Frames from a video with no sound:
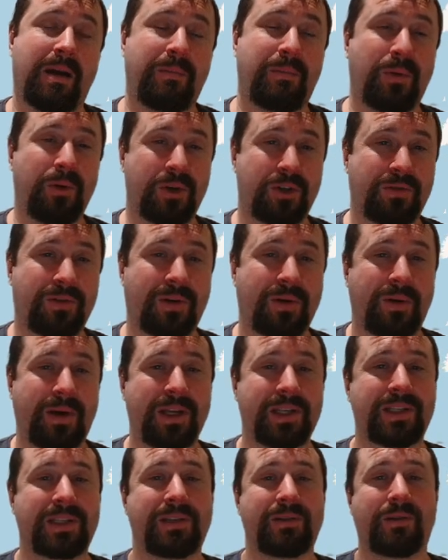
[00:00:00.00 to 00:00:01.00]
push
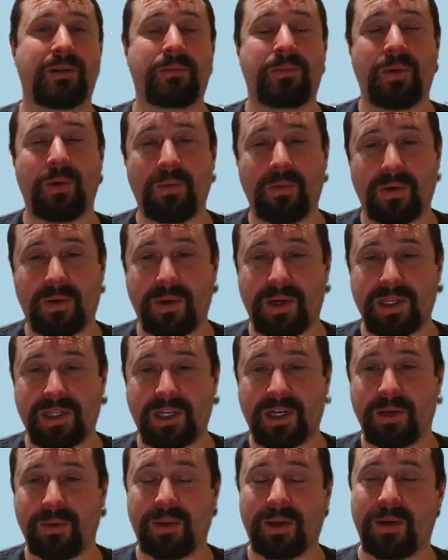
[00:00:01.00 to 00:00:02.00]
request or a pull request,
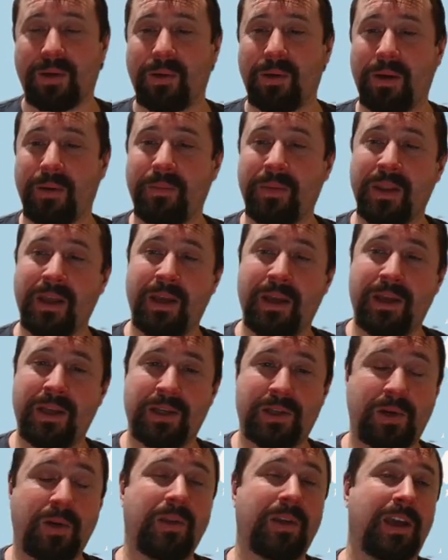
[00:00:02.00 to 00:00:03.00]
I don't know what you call it,
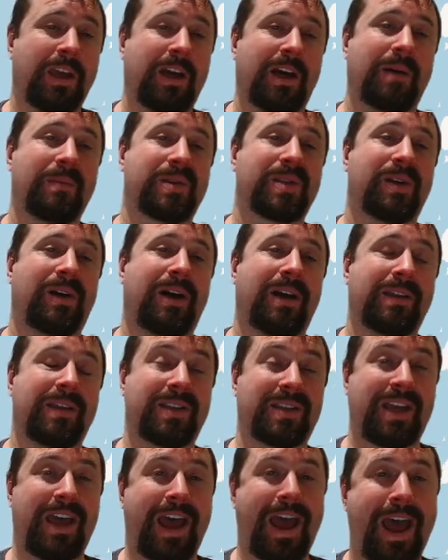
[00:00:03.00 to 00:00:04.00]
to the GitHub site
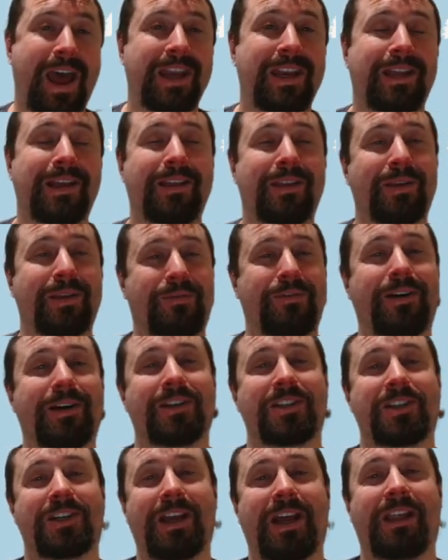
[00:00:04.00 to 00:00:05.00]
that's adding the
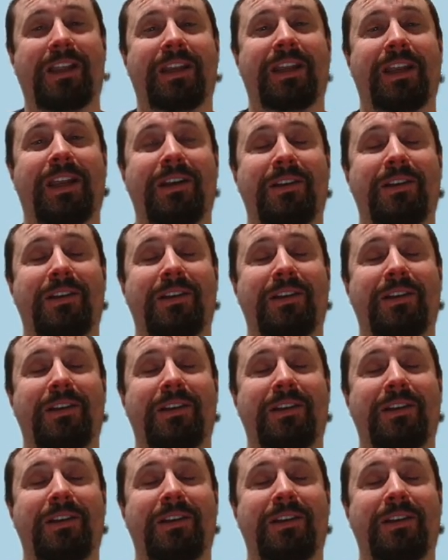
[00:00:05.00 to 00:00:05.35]
functionality